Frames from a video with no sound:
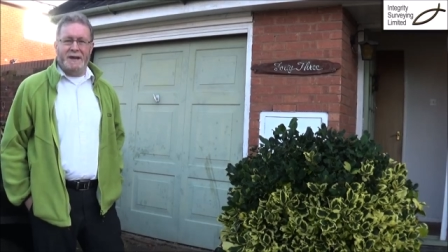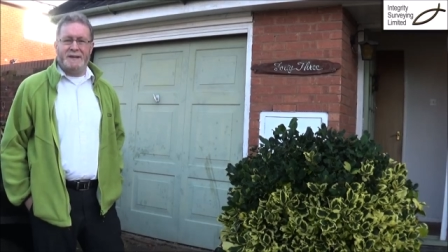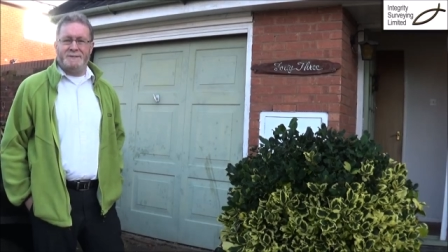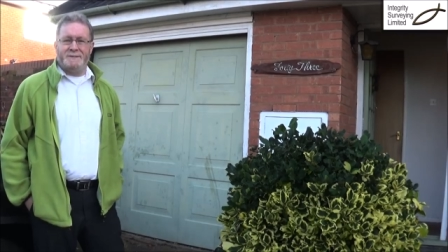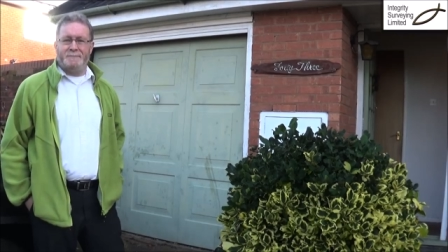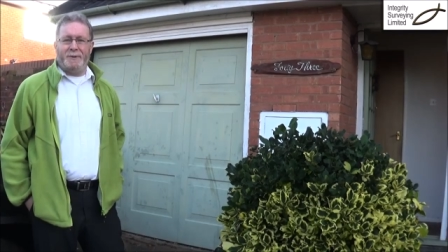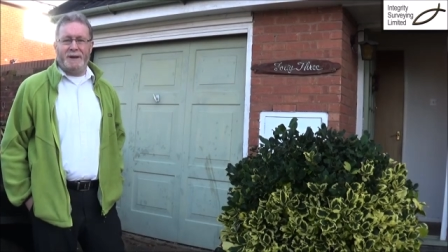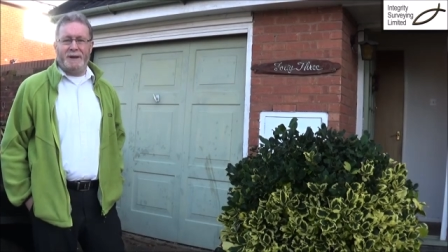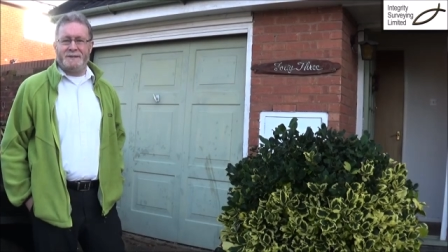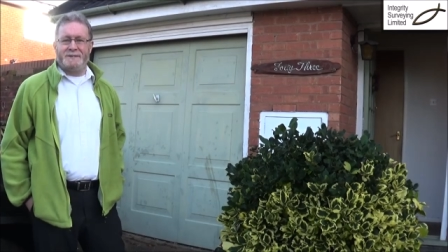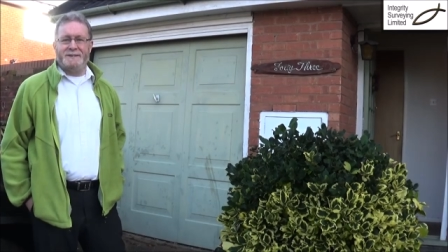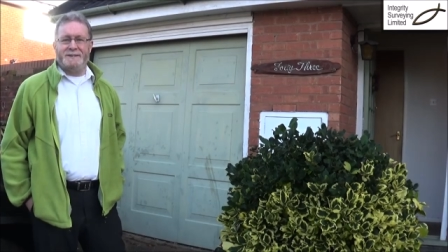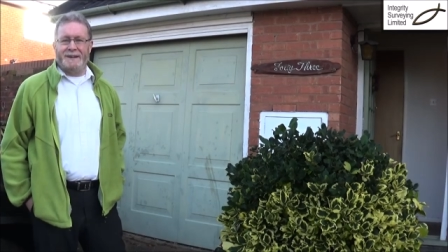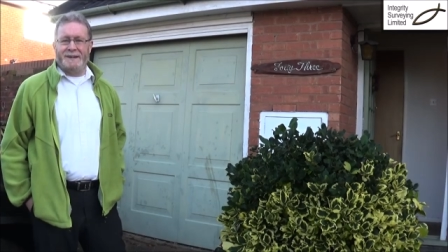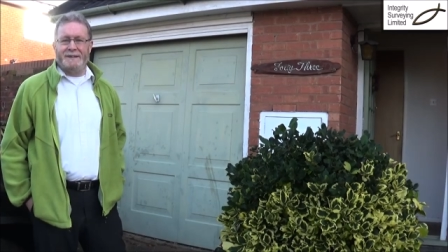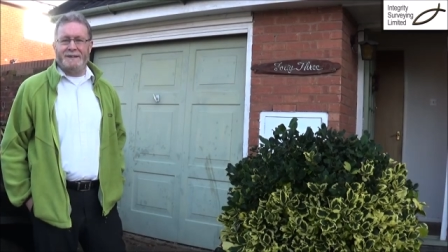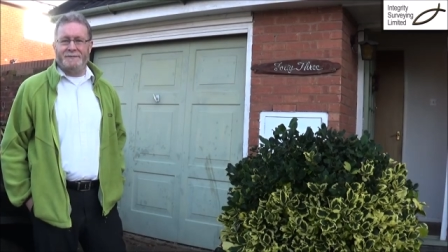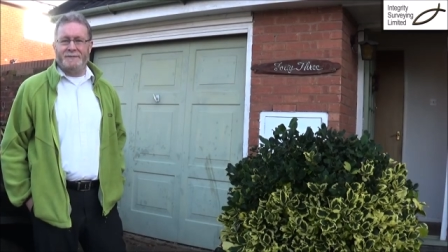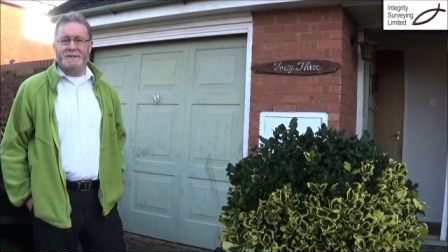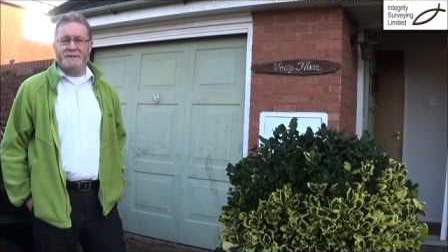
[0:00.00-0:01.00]
it's past
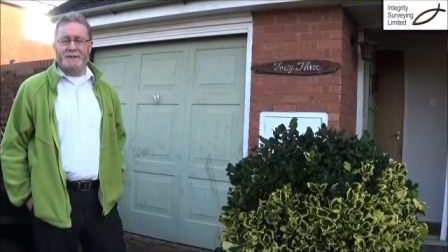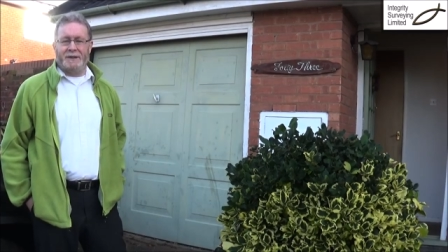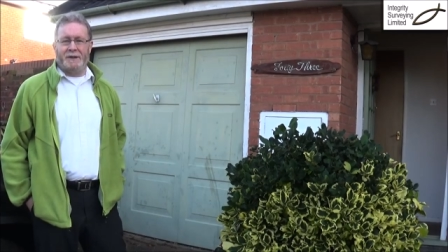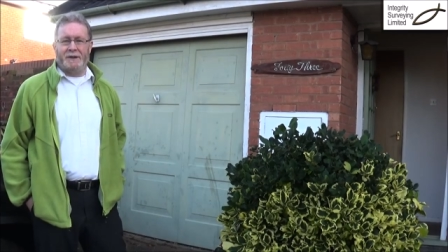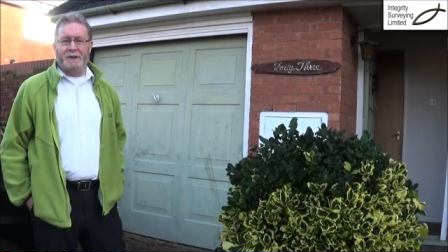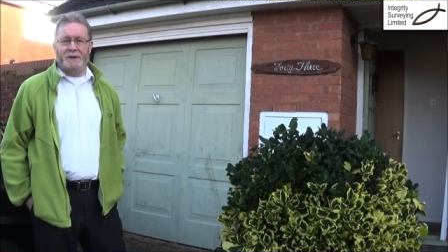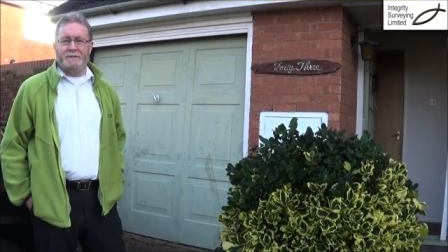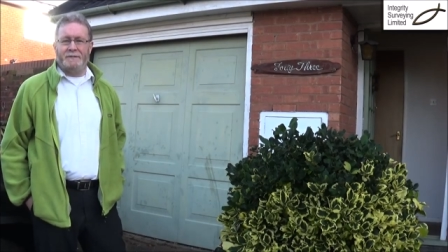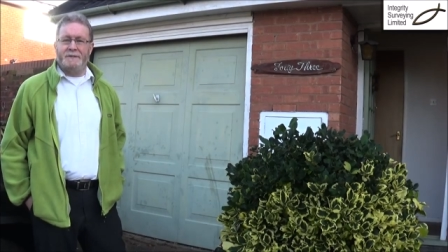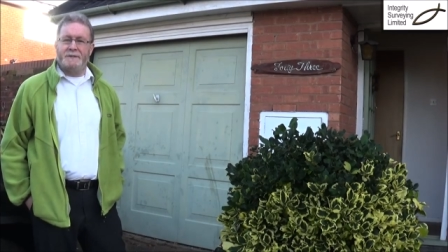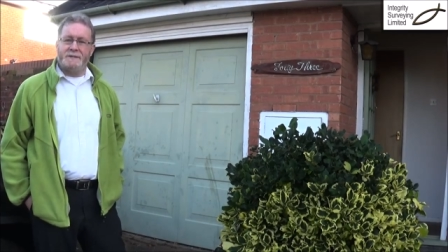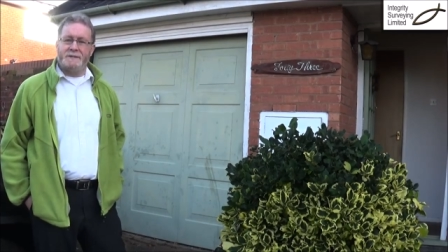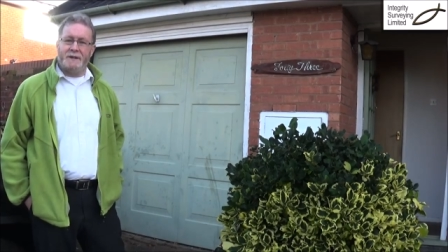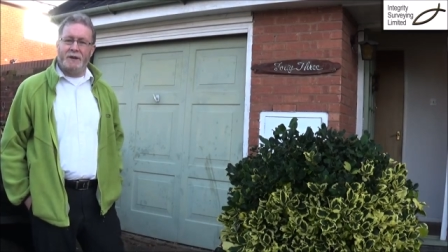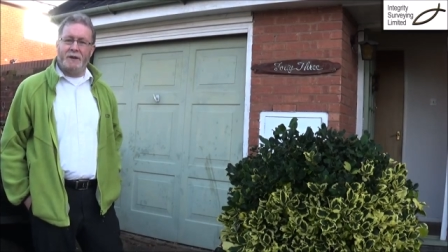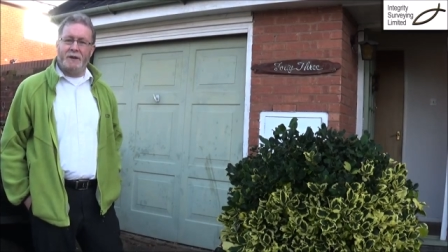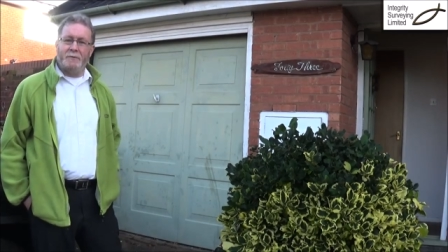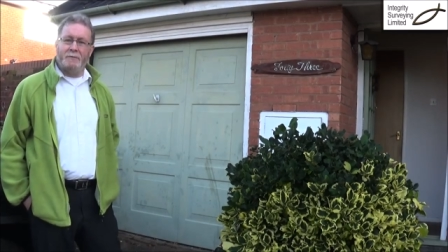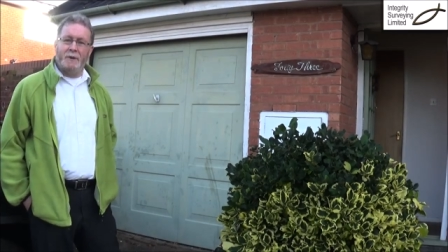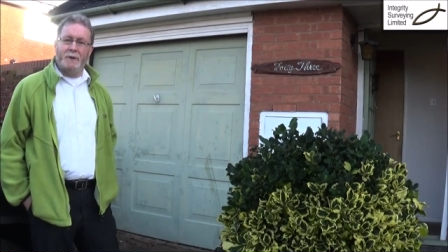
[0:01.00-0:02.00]
the end of its life,
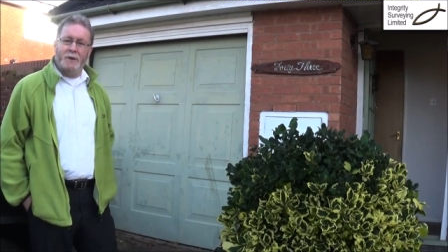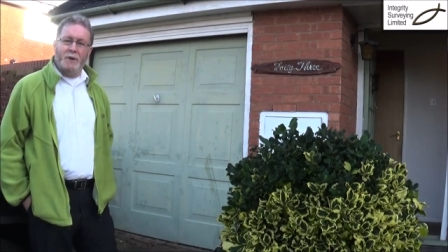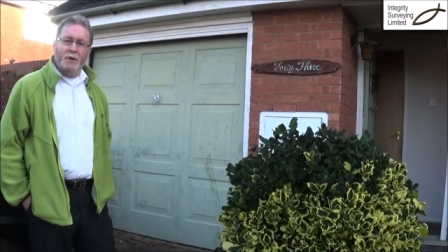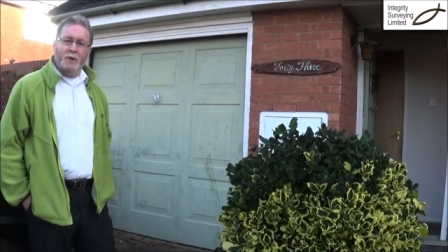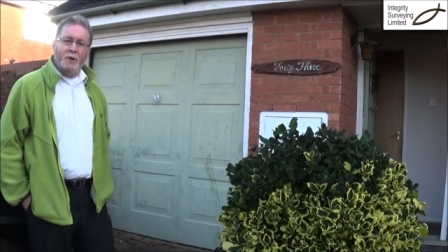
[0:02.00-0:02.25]
so